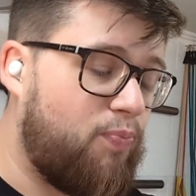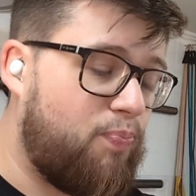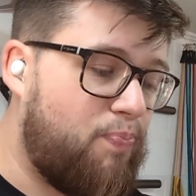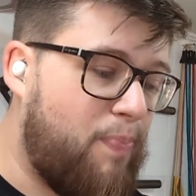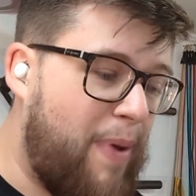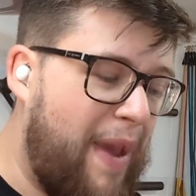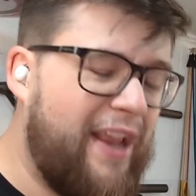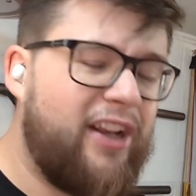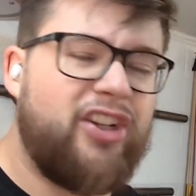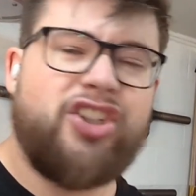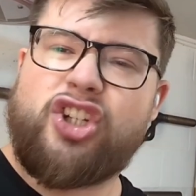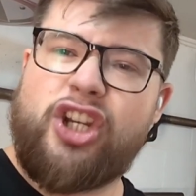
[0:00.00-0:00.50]

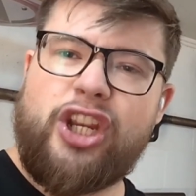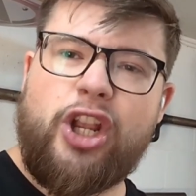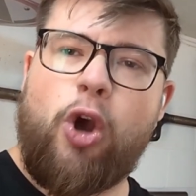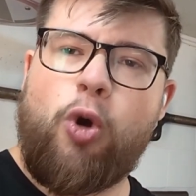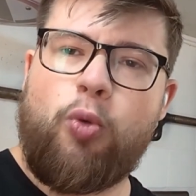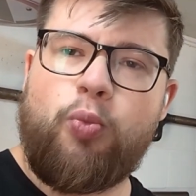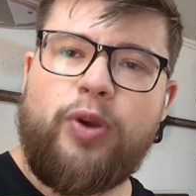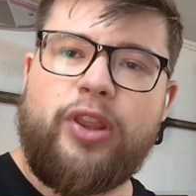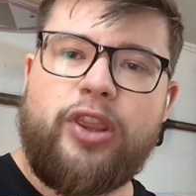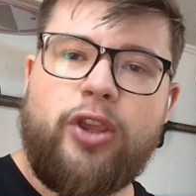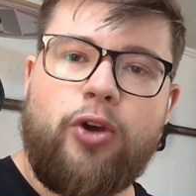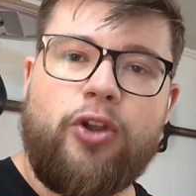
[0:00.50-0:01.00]
pinching
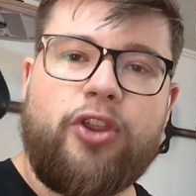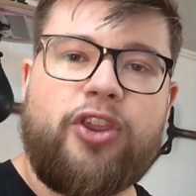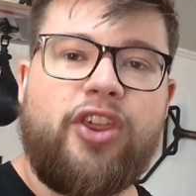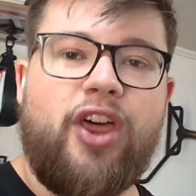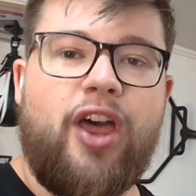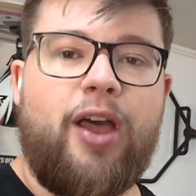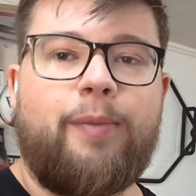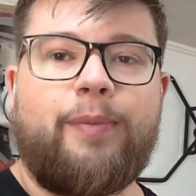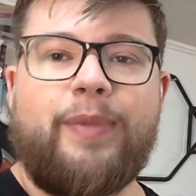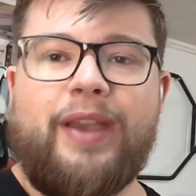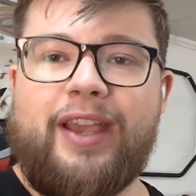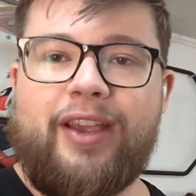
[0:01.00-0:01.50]
on with your
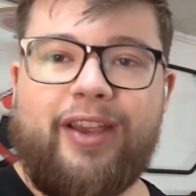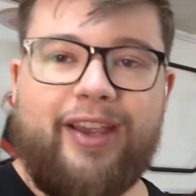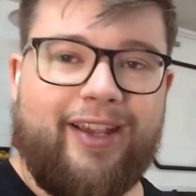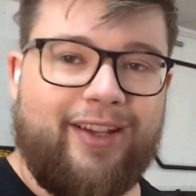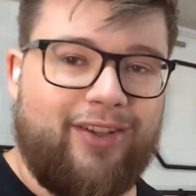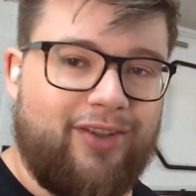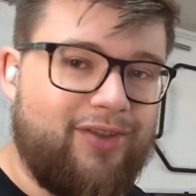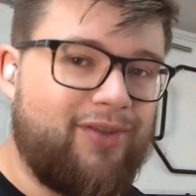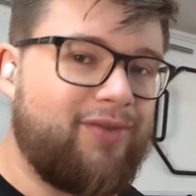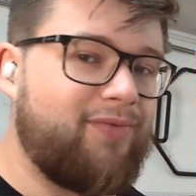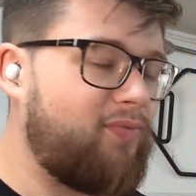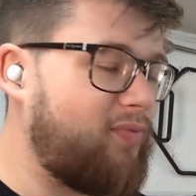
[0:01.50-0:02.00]
thumb, it
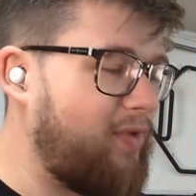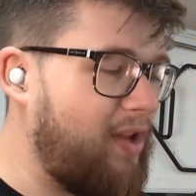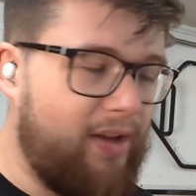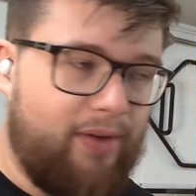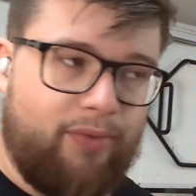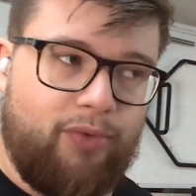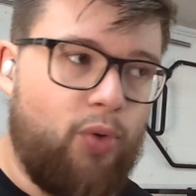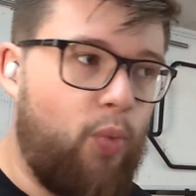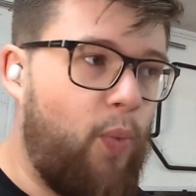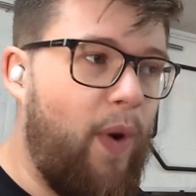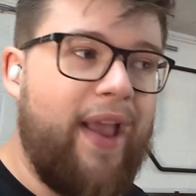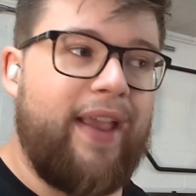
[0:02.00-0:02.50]
is
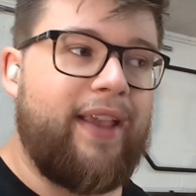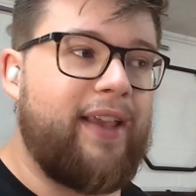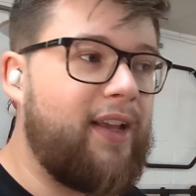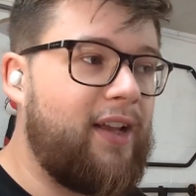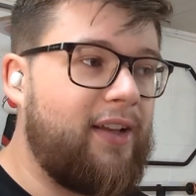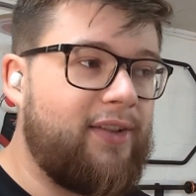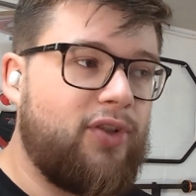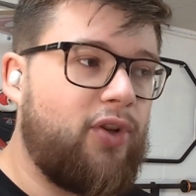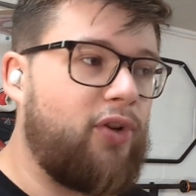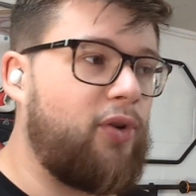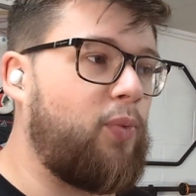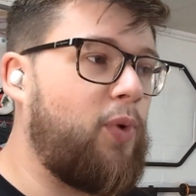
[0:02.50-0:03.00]
the way
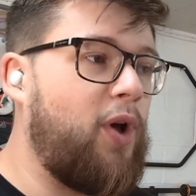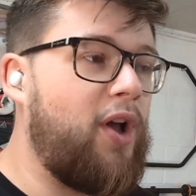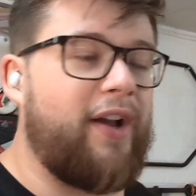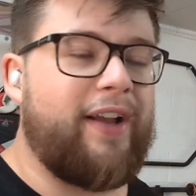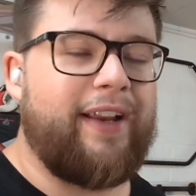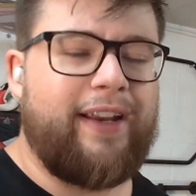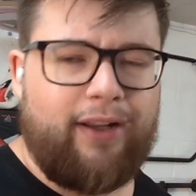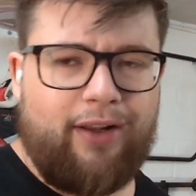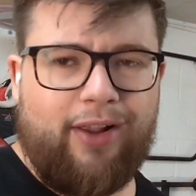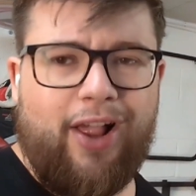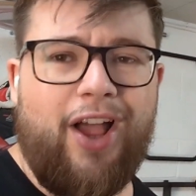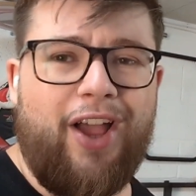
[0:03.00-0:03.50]
it's got to work,
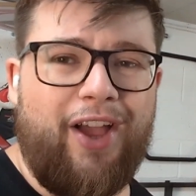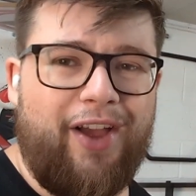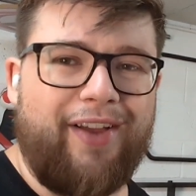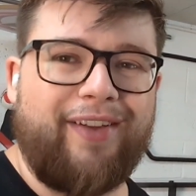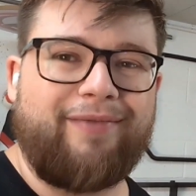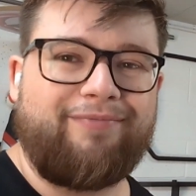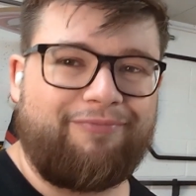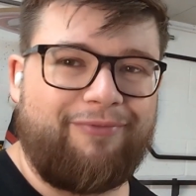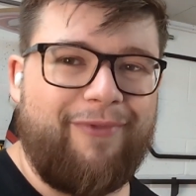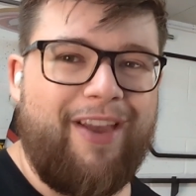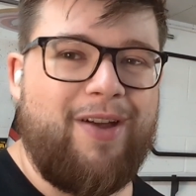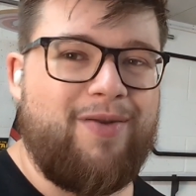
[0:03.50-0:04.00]
and it'll hurt.
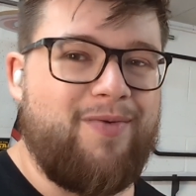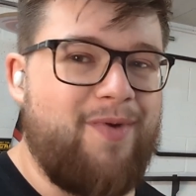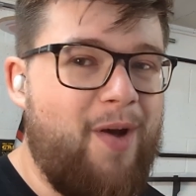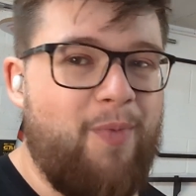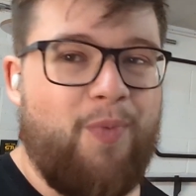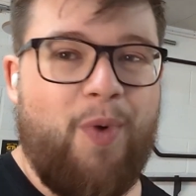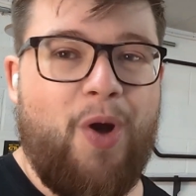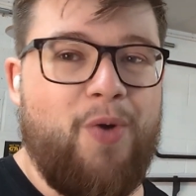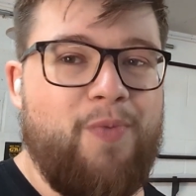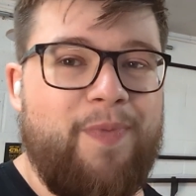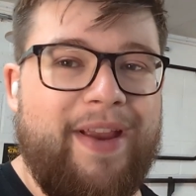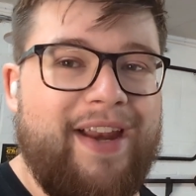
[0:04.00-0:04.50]
It
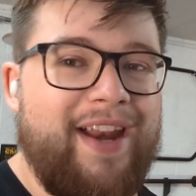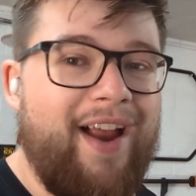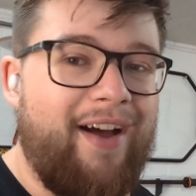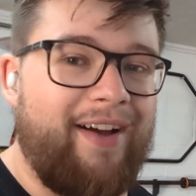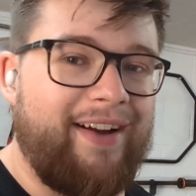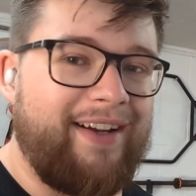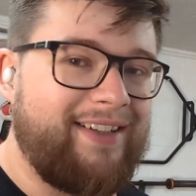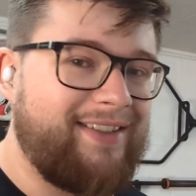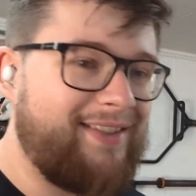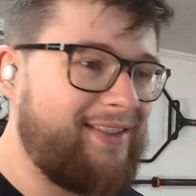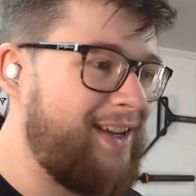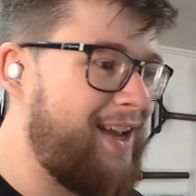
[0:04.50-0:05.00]
won't be
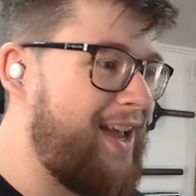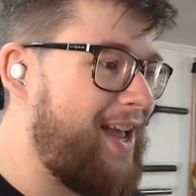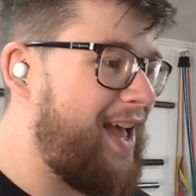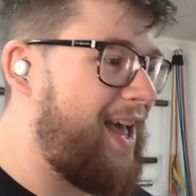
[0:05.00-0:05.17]
nice.